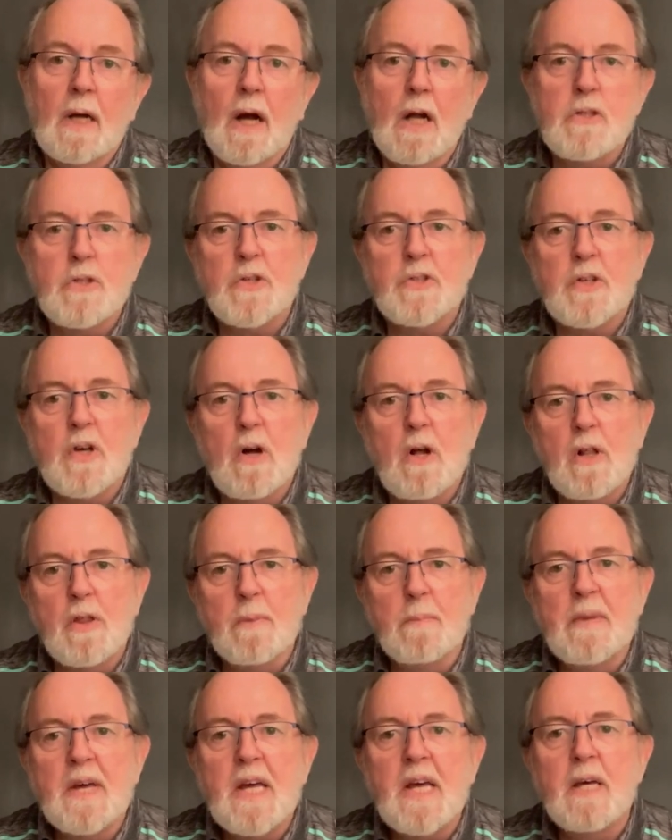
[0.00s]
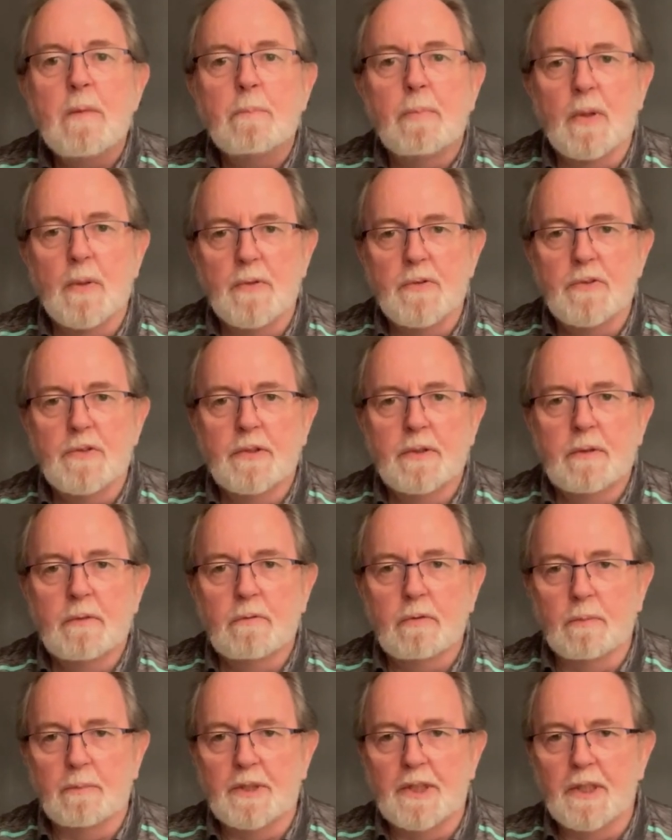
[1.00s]
I'll just call them hippos
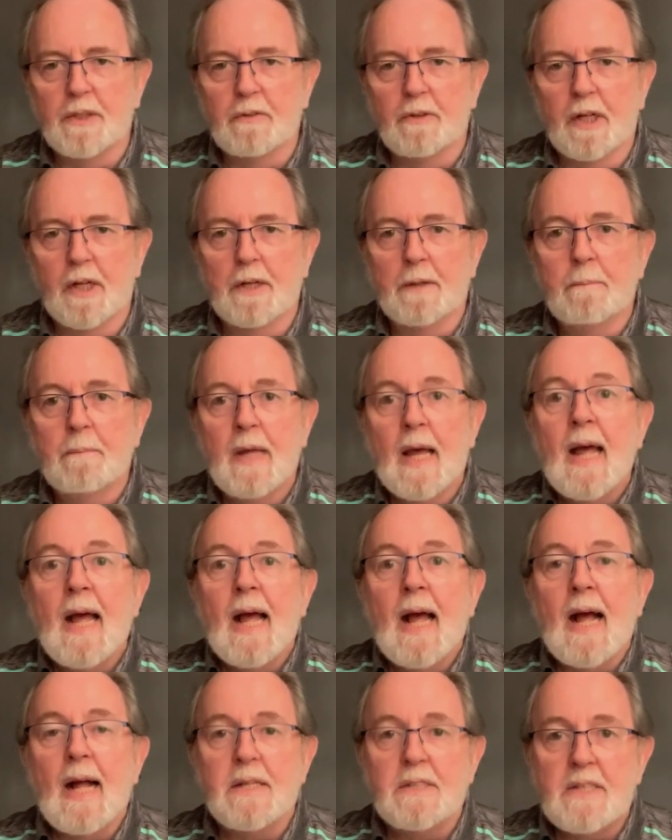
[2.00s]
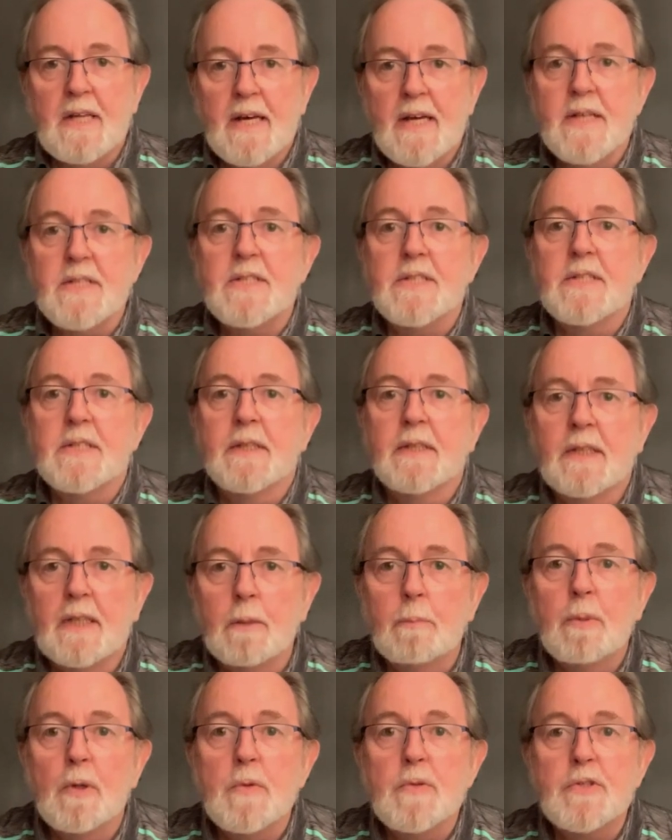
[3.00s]
from here on. And yes,
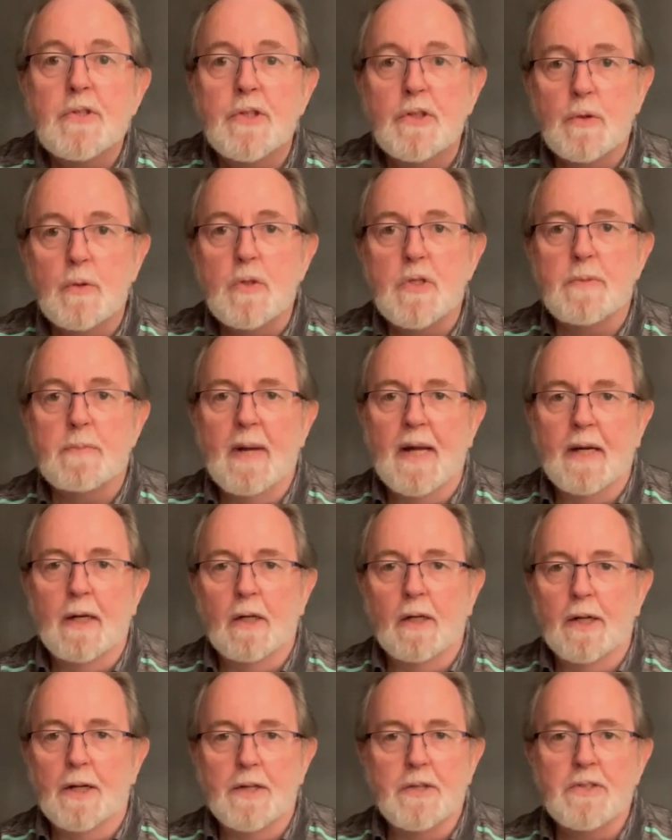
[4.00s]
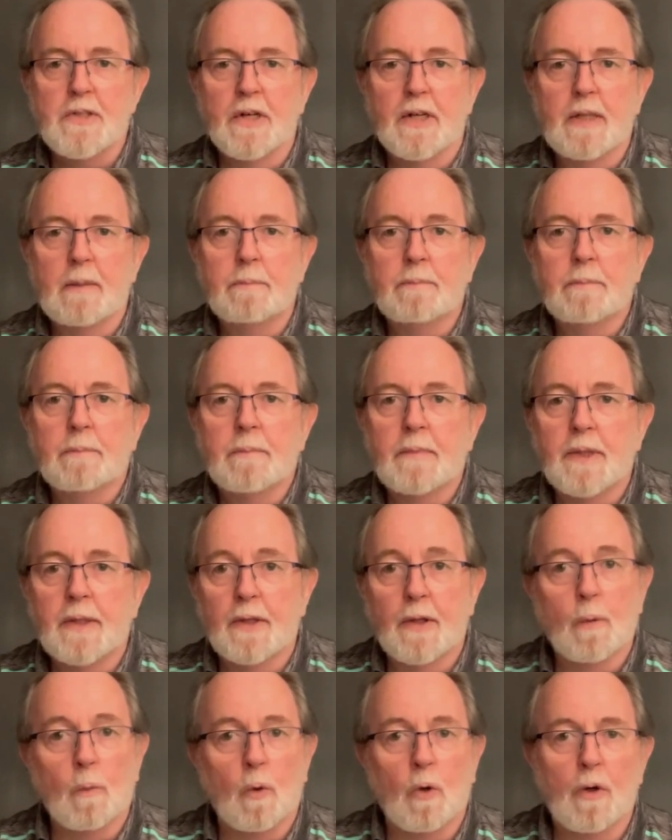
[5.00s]
hippos do spend a lot of time
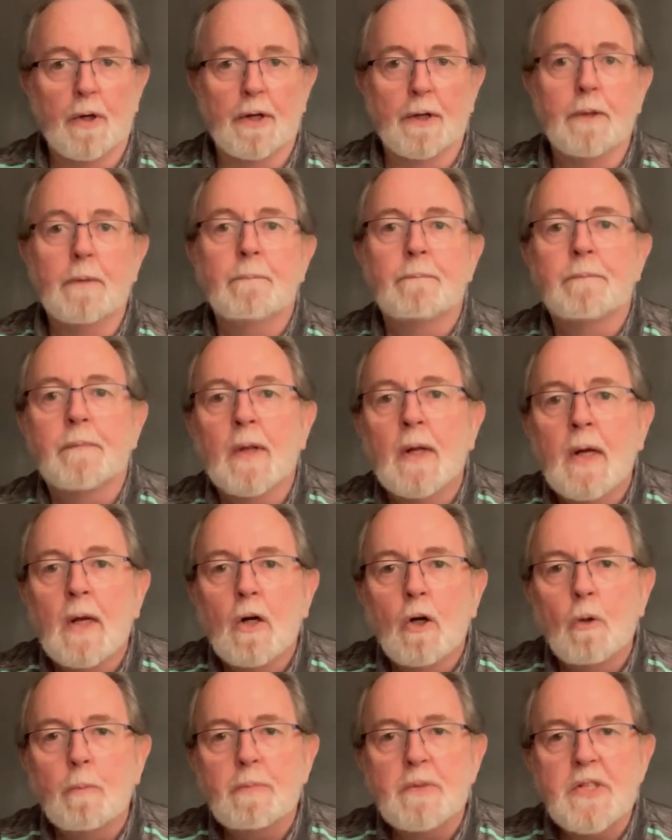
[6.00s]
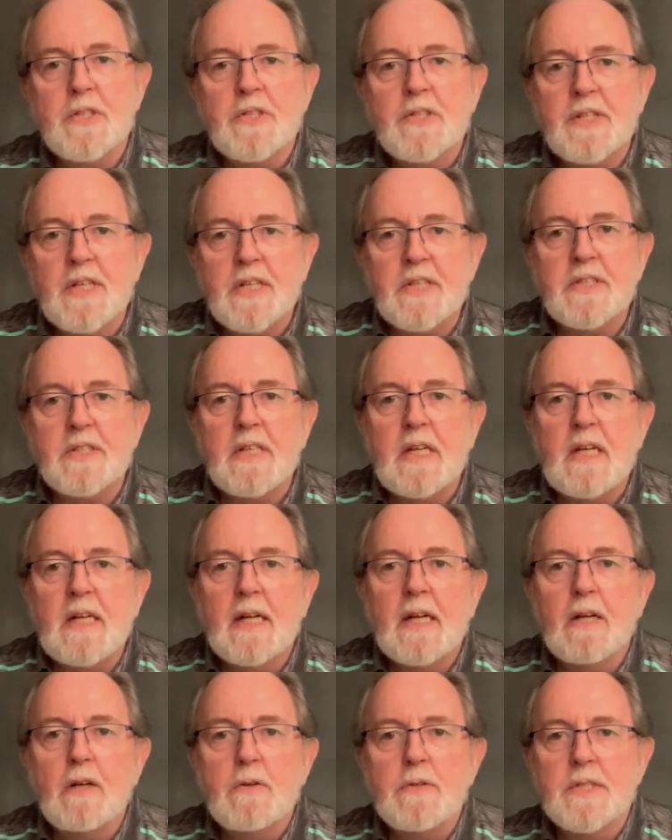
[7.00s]
in the water, up to
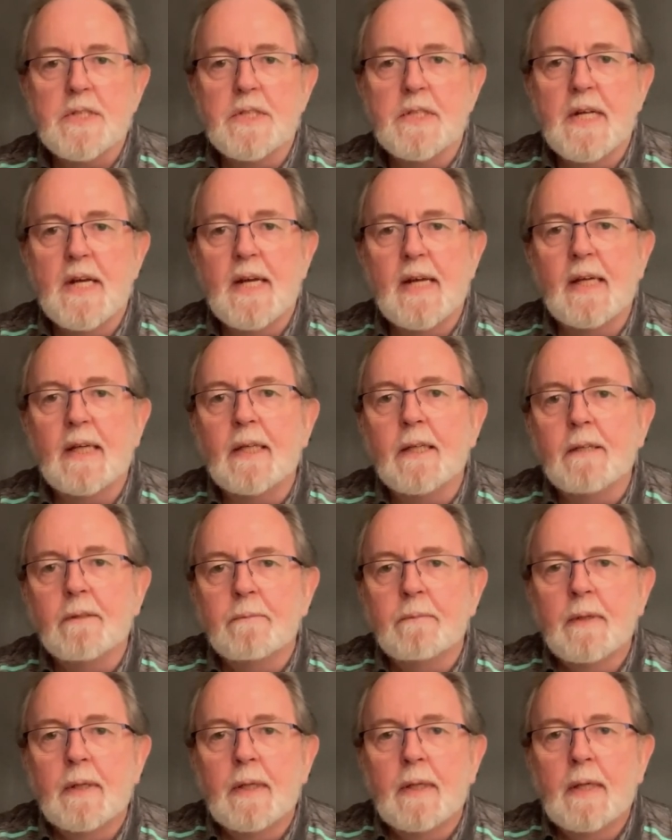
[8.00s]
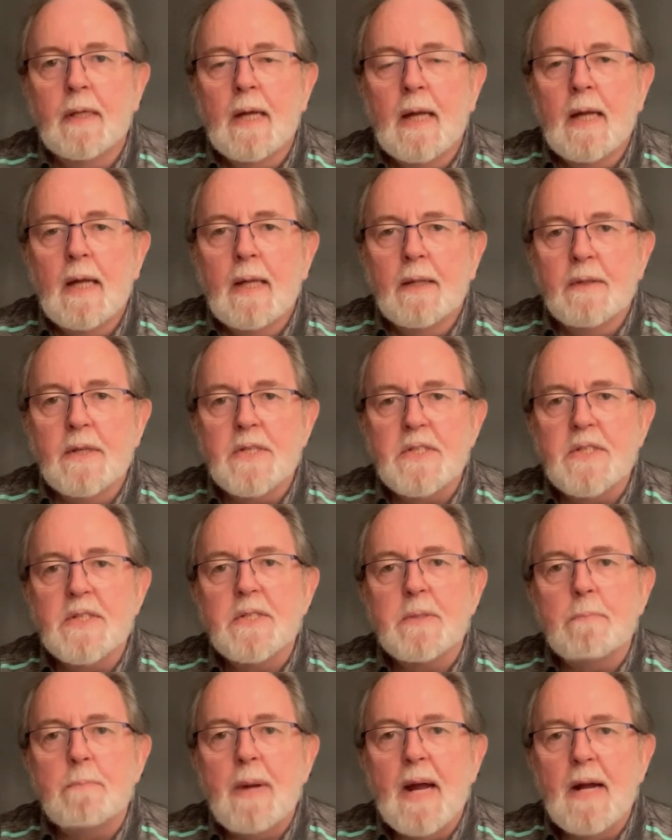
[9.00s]
16 hours a day. This
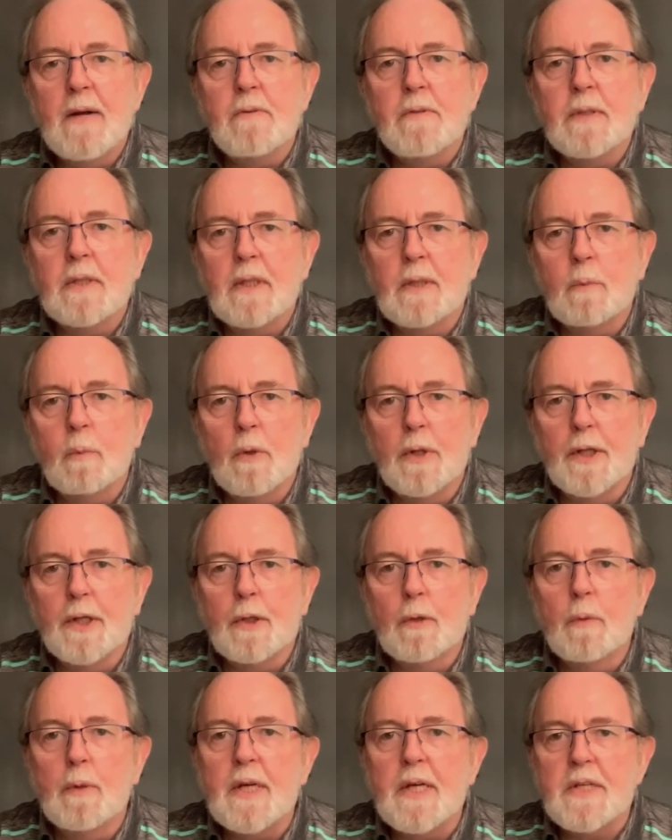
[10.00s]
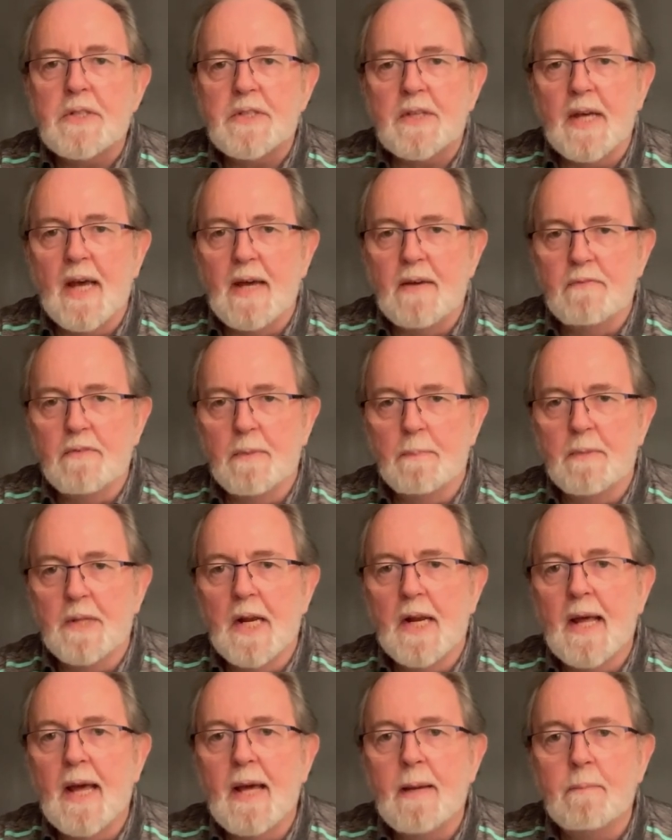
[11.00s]
is apparently why the Greeks gave them the
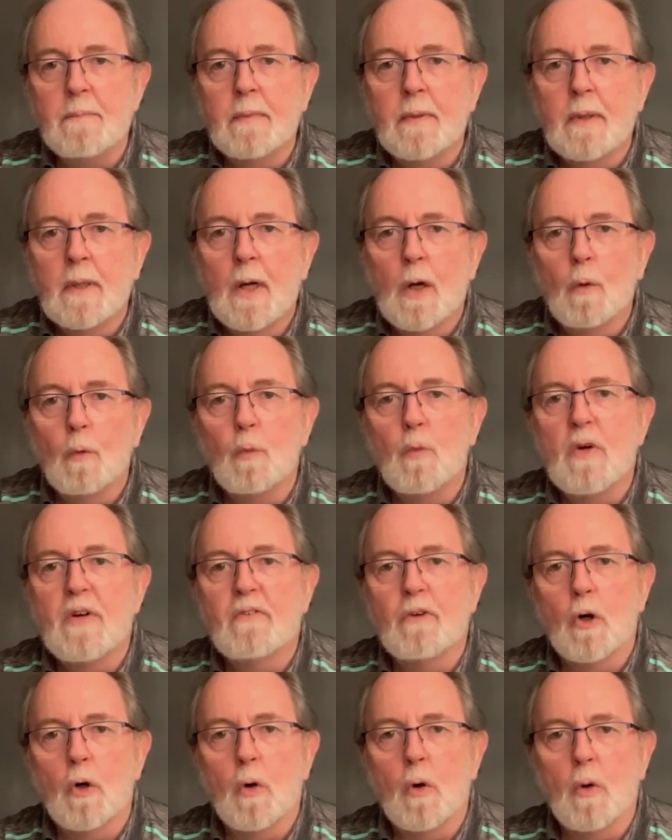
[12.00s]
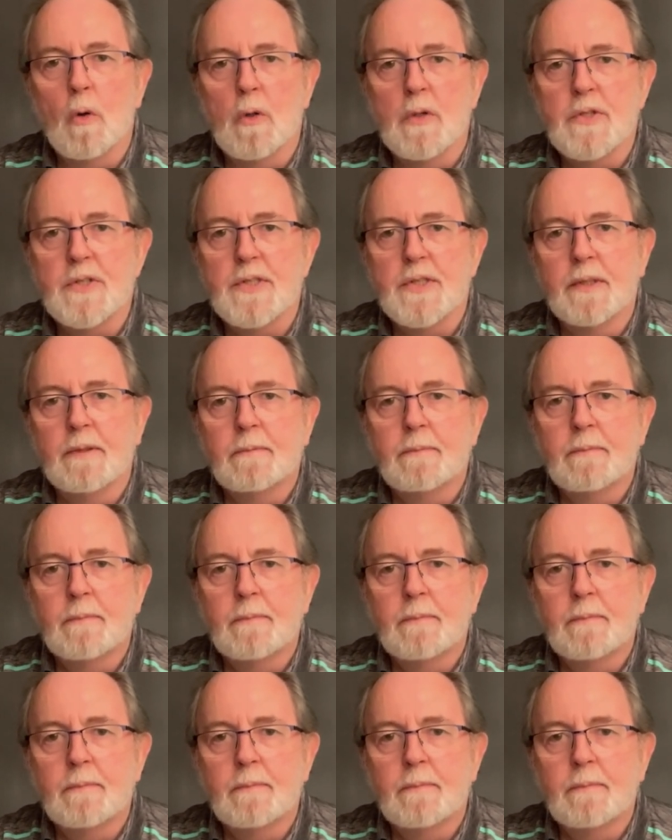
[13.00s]
name river horse.